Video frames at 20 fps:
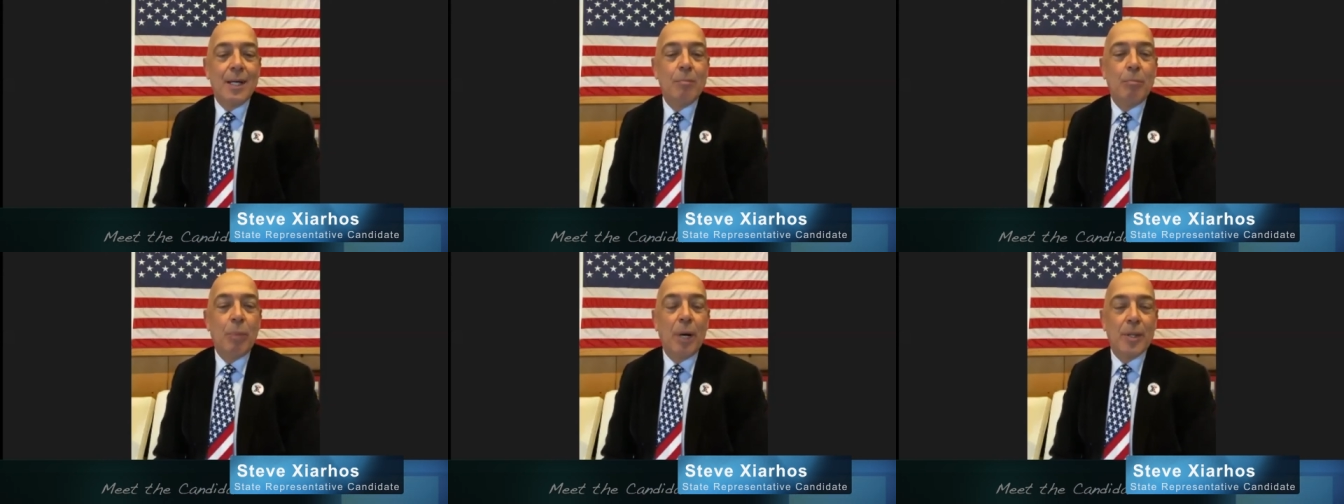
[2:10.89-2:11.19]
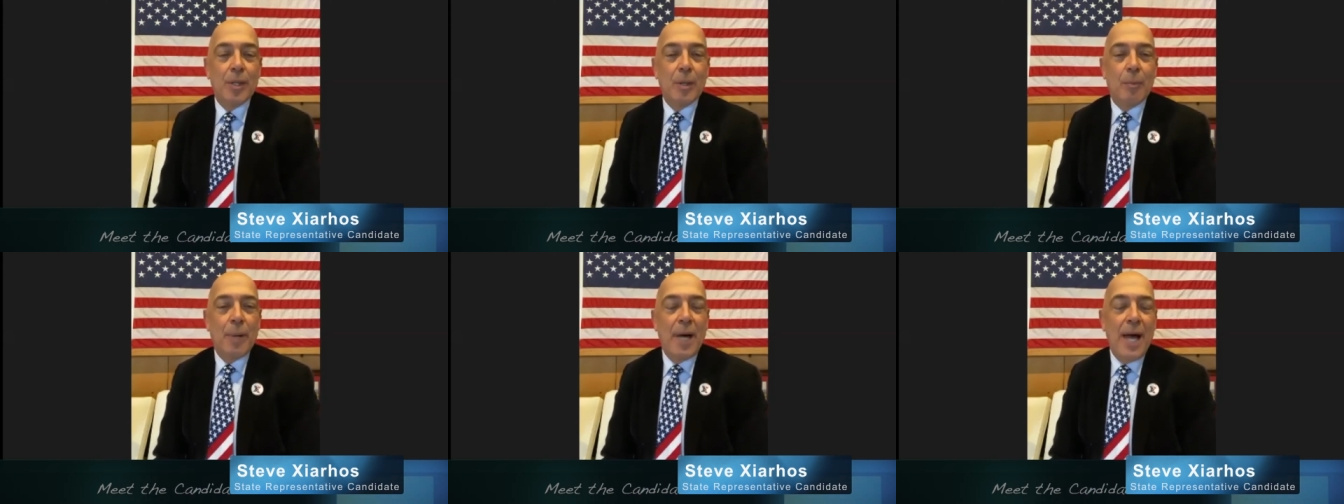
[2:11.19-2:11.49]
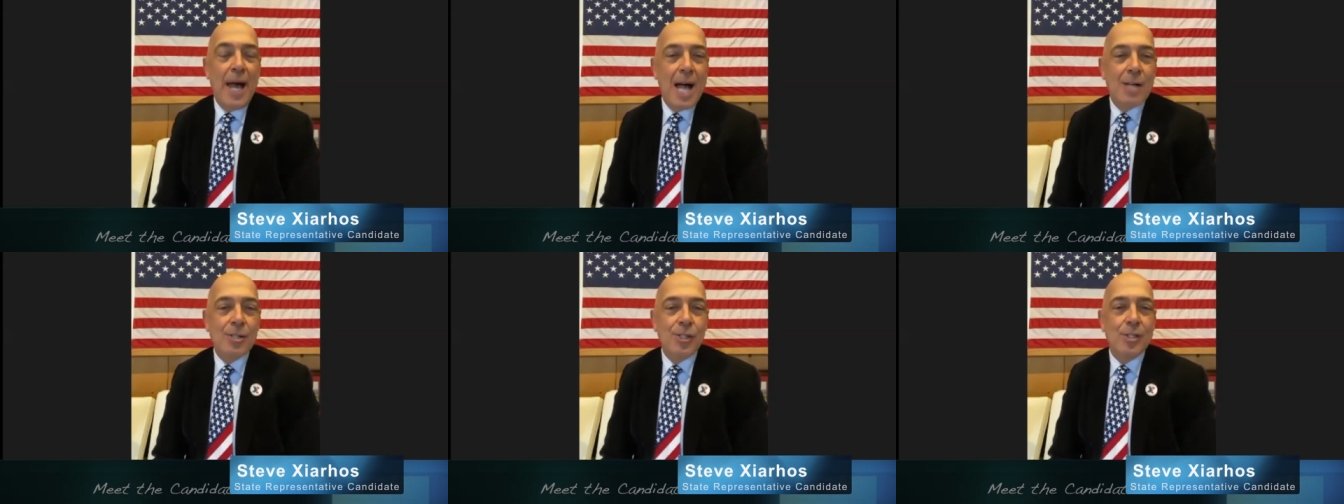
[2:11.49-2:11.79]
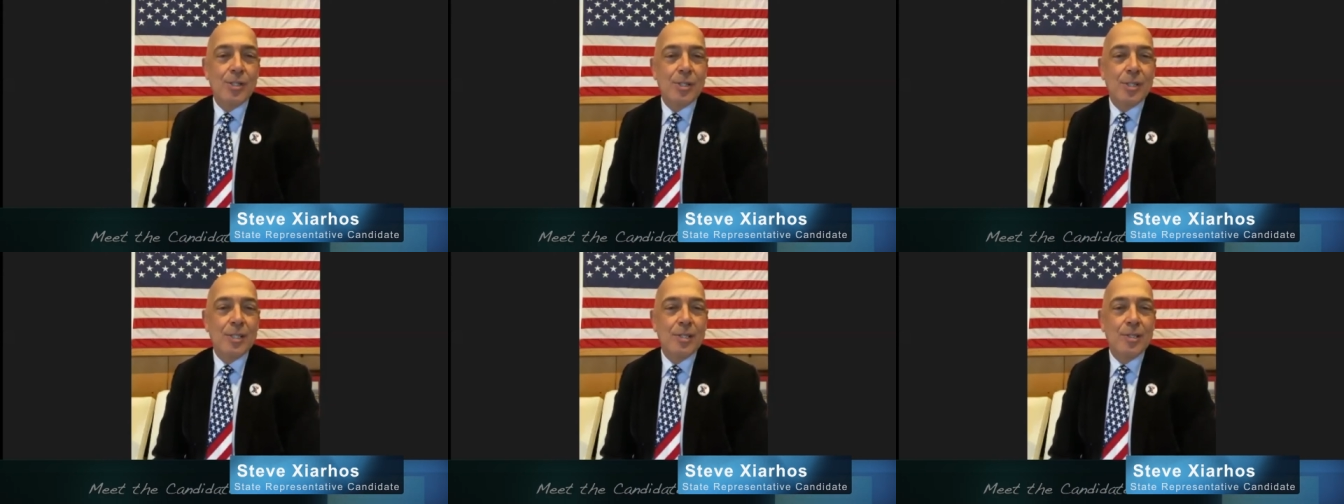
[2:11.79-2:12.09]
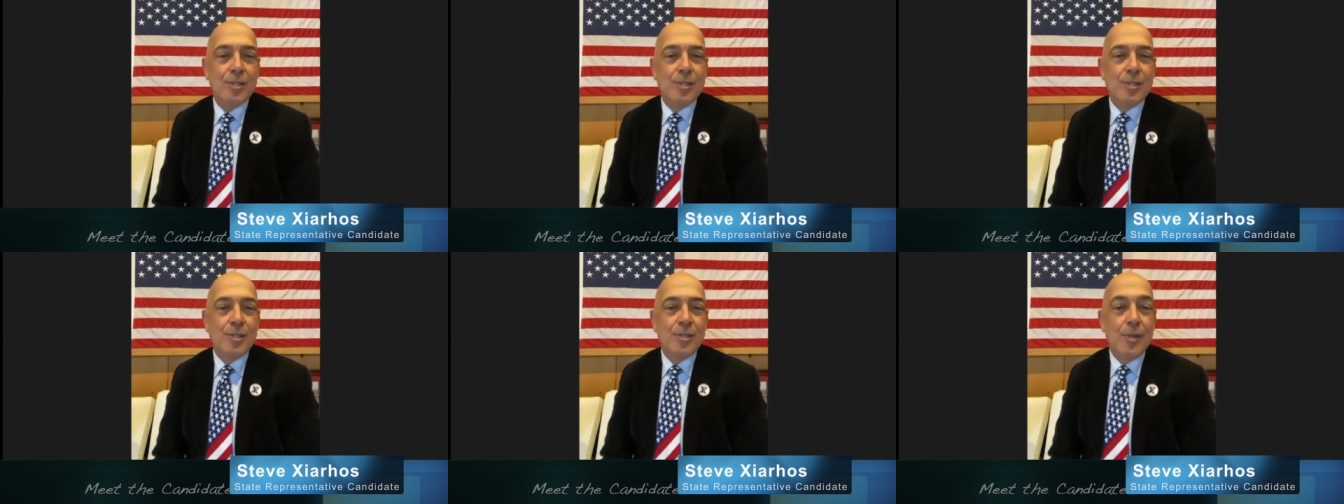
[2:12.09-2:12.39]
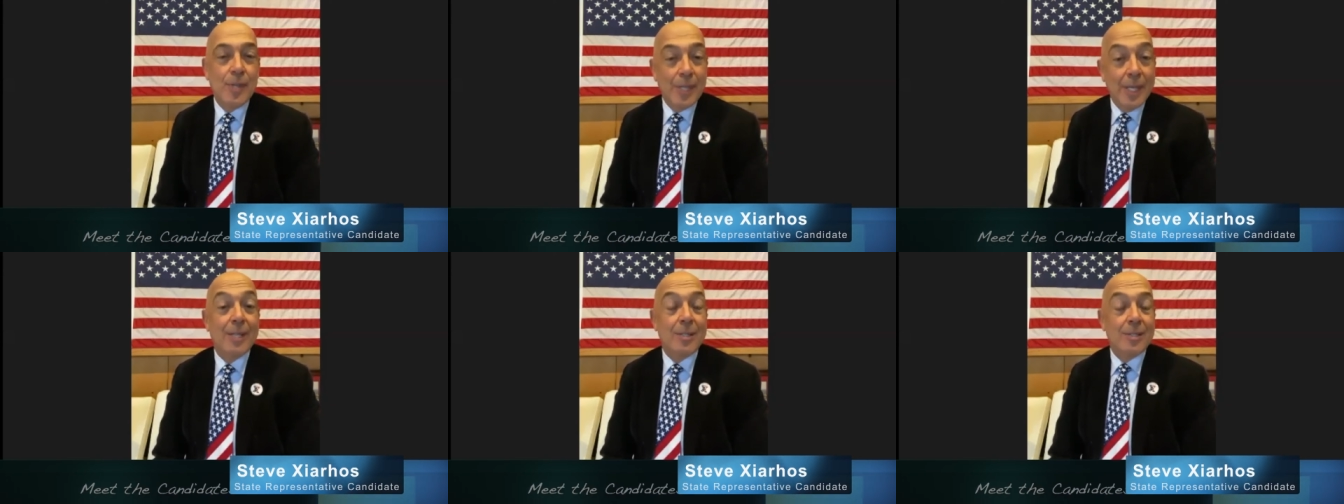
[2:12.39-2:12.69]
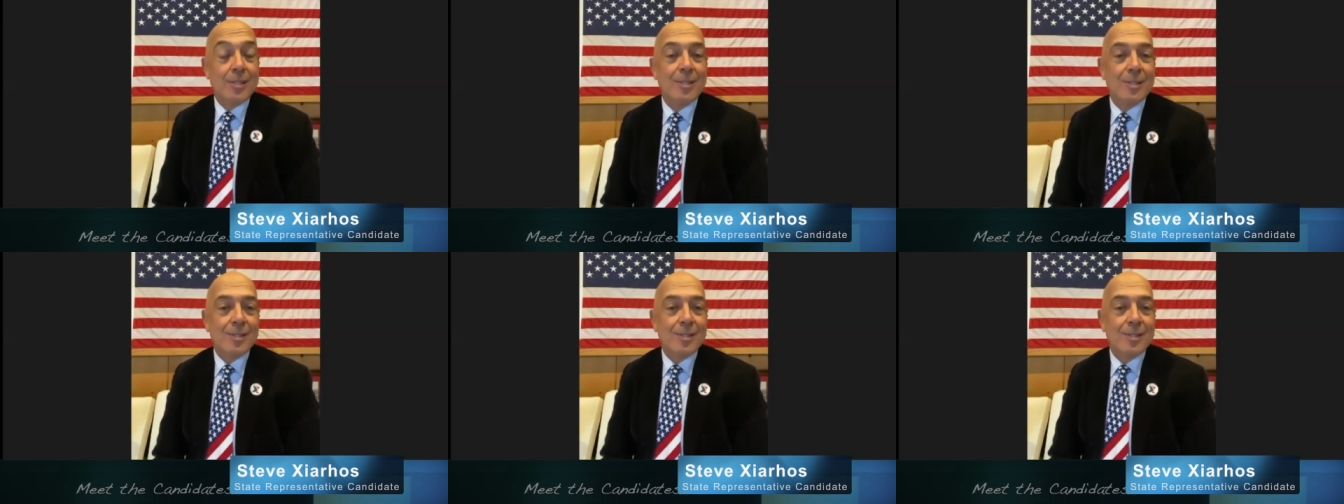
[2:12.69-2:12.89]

but the passion is this